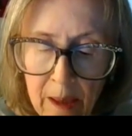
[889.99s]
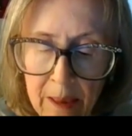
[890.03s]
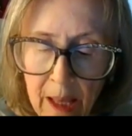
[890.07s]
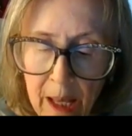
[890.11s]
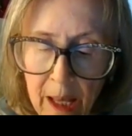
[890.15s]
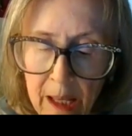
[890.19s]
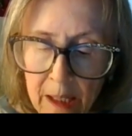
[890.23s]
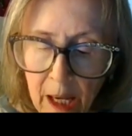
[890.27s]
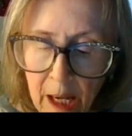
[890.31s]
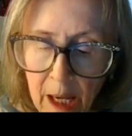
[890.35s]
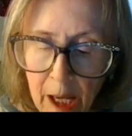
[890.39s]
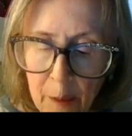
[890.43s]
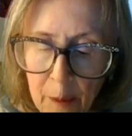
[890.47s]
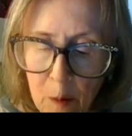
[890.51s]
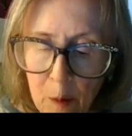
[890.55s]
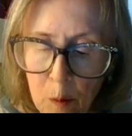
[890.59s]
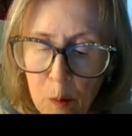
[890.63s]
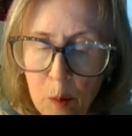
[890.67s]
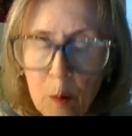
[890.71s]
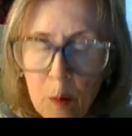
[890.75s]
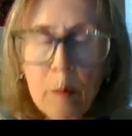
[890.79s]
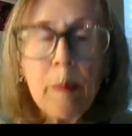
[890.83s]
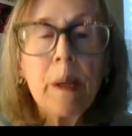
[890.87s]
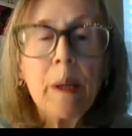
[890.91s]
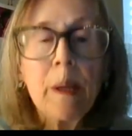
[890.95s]
That night there
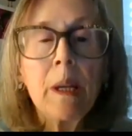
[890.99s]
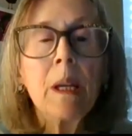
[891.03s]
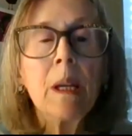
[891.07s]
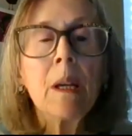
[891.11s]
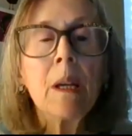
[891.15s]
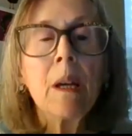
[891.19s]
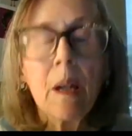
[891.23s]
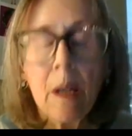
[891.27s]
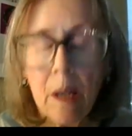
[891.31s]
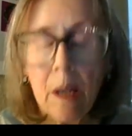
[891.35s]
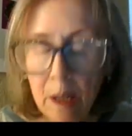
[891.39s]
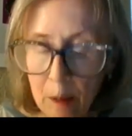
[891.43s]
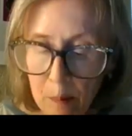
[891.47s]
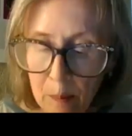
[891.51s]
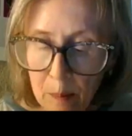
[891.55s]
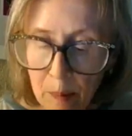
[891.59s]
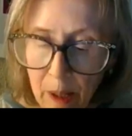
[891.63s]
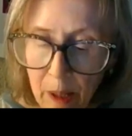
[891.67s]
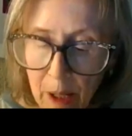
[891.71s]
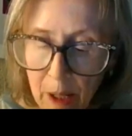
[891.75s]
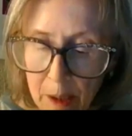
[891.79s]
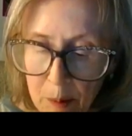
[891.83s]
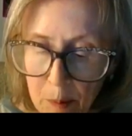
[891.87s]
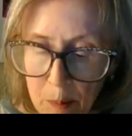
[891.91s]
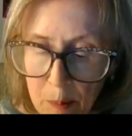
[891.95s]
will be
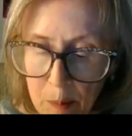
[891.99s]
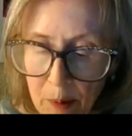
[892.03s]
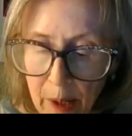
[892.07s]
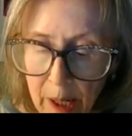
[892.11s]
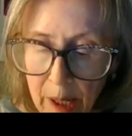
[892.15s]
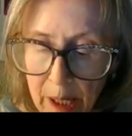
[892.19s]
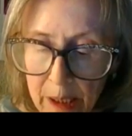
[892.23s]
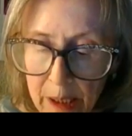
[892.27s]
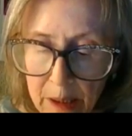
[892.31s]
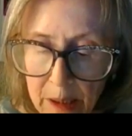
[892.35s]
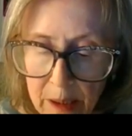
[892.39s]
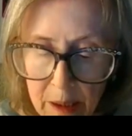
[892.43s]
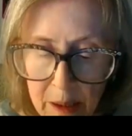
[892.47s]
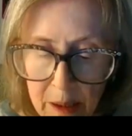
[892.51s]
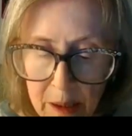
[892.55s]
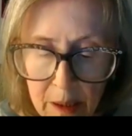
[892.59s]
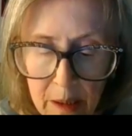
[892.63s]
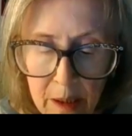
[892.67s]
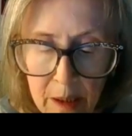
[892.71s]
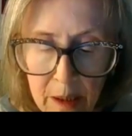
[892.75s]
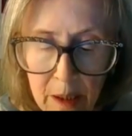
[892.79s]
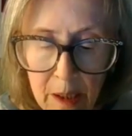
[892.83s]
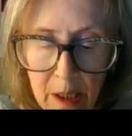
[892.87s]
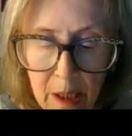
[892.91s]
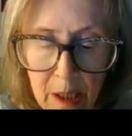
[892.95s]
blood bread,
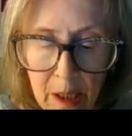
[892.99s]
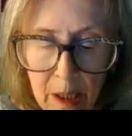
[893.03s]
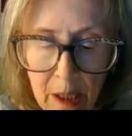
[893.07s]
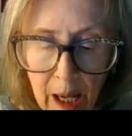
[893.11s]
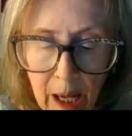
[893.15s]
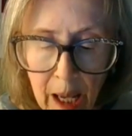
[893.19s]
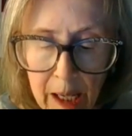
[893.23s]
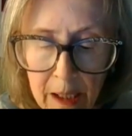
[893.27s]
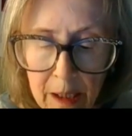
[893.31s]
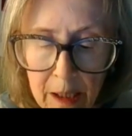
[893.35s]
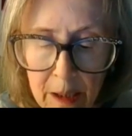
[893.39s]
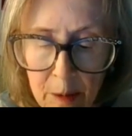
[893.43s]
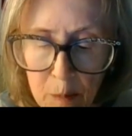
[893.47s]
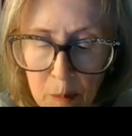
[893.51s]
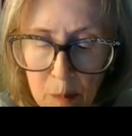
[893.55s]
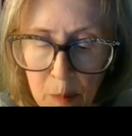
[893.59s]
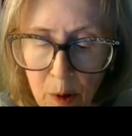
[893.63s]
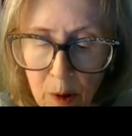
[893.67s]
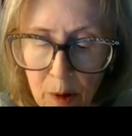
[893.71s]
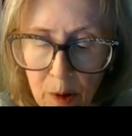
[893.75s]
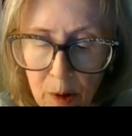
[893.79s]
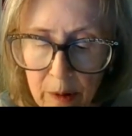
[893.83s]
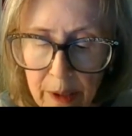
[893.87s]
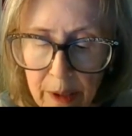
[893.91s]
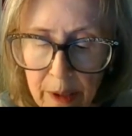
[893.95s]
lichen
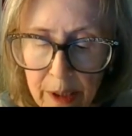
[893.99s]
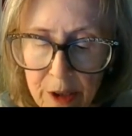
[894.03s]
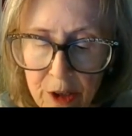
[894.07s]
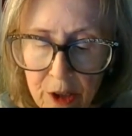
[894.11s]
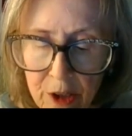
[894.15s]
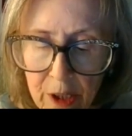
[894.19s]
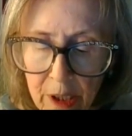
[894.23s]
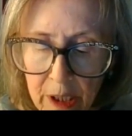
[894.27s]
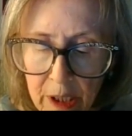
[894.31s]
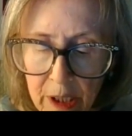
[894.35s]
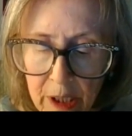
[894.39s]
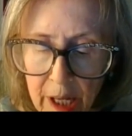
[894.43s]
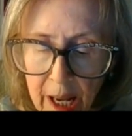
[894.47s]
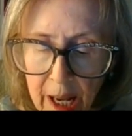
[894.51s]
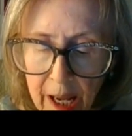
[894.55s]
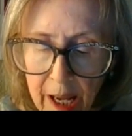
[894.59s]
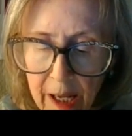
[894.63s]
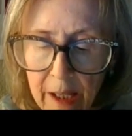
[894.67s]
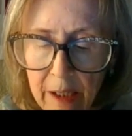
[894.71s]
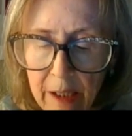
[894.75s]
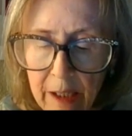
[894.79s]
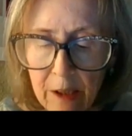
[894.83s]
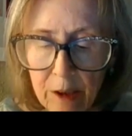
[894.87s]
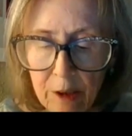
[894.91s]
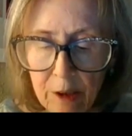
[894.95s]
porridge, and an
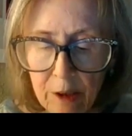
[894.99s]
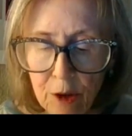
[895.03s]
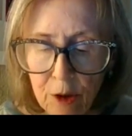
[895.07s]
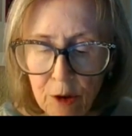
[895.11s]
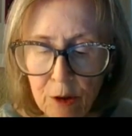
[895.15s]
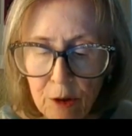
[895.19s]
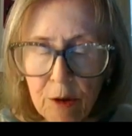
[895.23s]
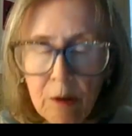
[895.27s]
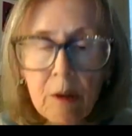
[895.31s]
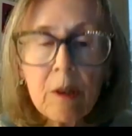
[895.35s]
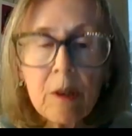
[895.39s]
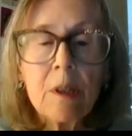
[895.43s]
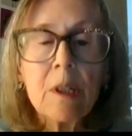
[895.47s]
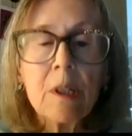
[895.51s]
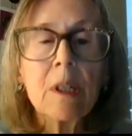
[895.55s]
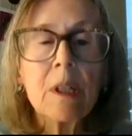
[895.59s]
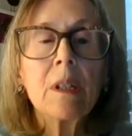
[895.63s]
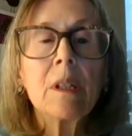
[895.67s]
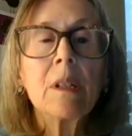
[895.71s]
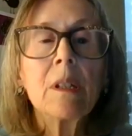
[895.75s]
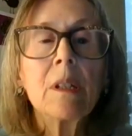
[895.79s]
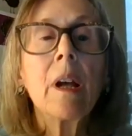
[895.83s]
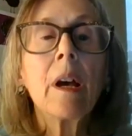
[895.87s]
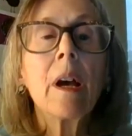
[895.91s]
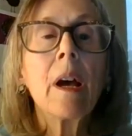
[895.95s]
egg cured
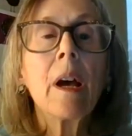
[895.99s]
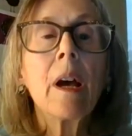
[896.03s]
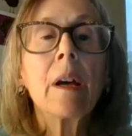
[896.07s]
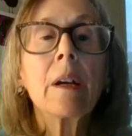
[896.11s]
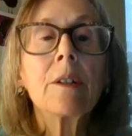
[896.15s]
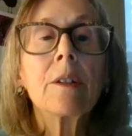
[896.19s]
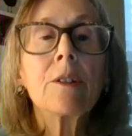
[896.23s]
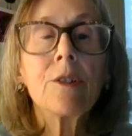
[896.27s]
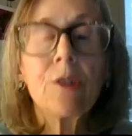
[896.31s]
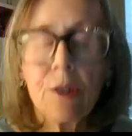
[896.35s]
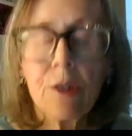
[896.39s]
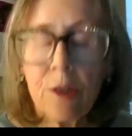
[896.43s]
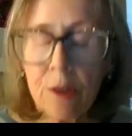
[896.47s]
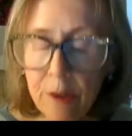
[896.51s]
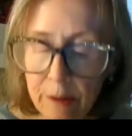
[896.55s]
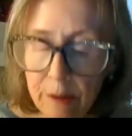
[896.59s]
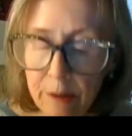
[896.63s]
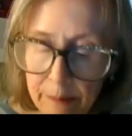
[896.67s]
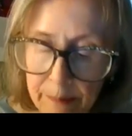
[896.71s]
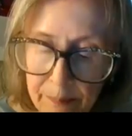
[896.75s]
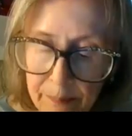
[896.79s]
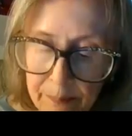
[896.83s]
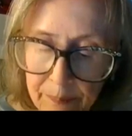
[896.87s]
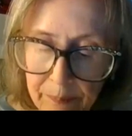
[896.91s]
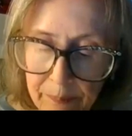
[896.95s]
in ash.
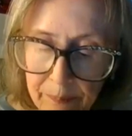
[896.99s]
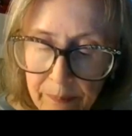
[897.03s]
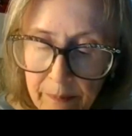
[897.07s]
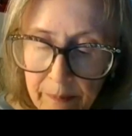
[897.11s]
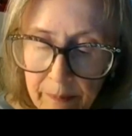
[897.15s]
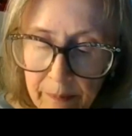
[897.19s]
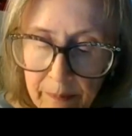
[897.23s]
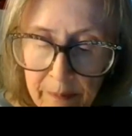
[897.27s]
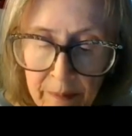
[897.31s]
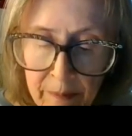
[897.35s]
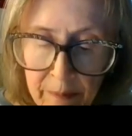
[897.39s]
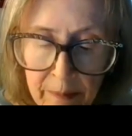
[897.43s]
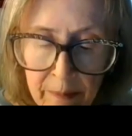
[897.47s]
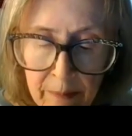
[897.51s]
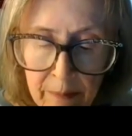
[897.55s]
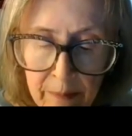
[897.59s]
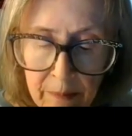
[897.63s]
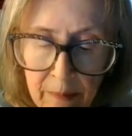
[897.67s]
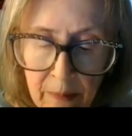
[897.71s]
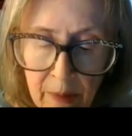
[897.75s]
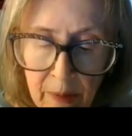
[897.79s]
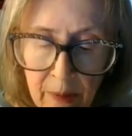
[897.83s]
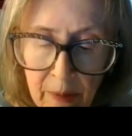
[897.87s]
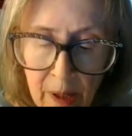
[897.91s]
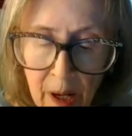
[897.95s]

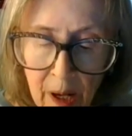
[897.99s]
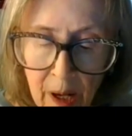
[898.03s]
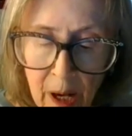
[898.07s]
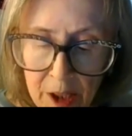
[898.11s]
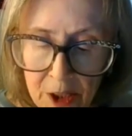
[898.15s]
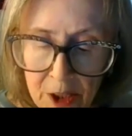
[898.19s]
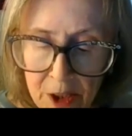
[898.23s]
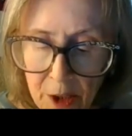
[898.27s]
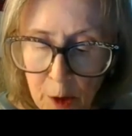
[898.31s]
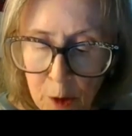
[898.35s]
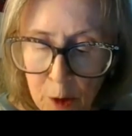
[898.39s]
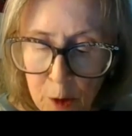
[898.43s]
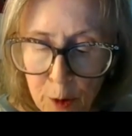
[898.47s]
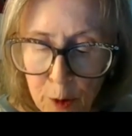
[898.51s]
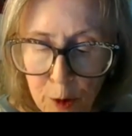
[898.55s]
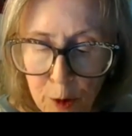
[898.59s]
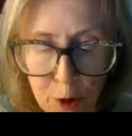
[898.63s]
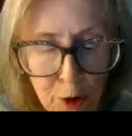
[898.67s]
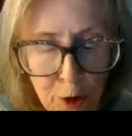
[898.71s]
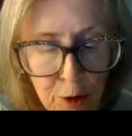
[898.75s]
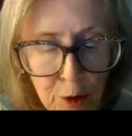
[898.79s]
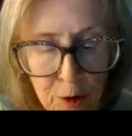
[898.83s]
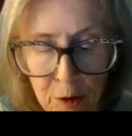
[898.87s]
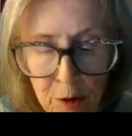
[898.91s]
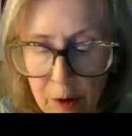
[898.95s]
honeysuckle
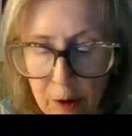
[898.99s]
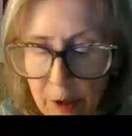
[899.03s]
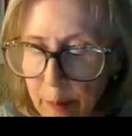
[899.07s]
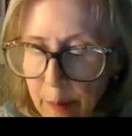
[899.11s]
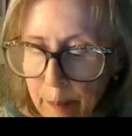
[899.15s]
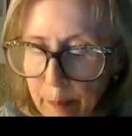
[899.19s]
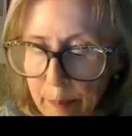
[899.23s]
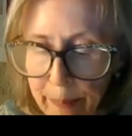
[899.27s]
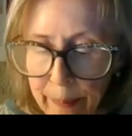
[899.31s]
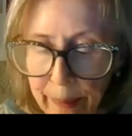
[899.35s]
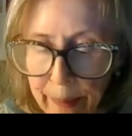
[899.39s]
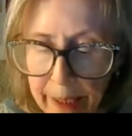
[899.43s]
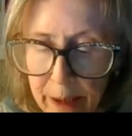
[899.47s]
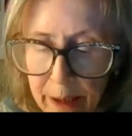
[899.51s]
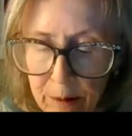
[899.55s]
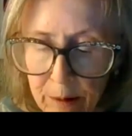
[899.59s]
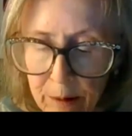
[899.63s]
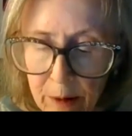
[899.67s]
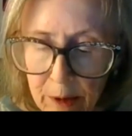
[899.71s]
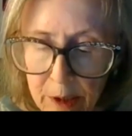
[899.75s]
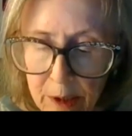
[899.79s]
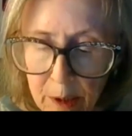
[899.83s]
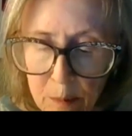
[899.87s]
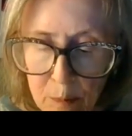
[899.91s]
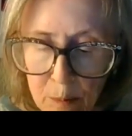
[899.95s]
cured and
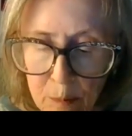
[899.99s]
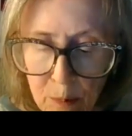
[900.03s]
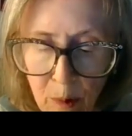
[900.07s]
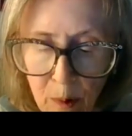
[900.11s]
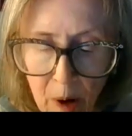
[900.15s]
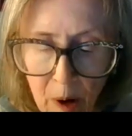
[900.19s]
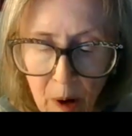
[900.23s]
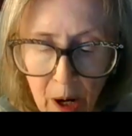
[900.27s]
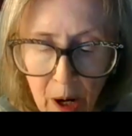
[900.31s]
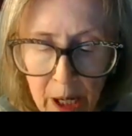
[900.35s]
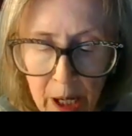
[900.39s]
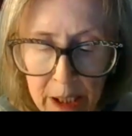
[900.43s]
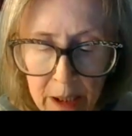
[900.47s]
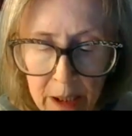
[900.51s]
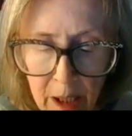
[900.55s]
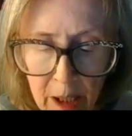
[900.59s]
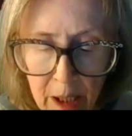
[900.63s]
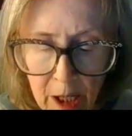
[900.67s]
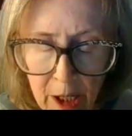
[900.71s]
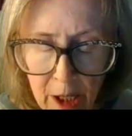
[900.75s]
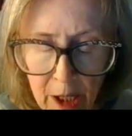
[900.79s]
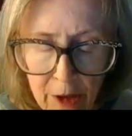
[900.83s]
pickled in brine.